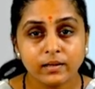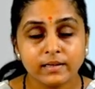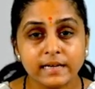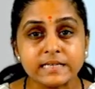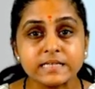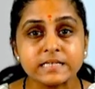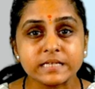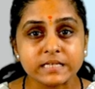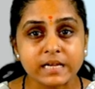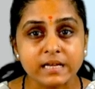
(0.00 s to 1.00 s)
Let us
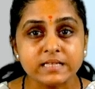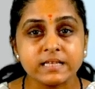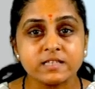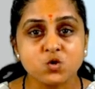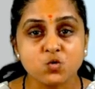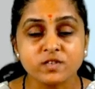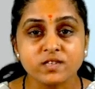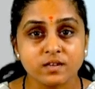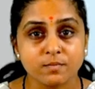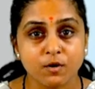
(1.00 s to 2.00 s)
discuss the sources
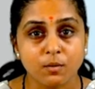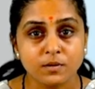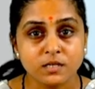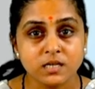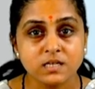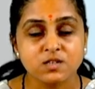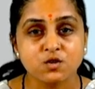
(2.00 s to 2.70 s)
and properties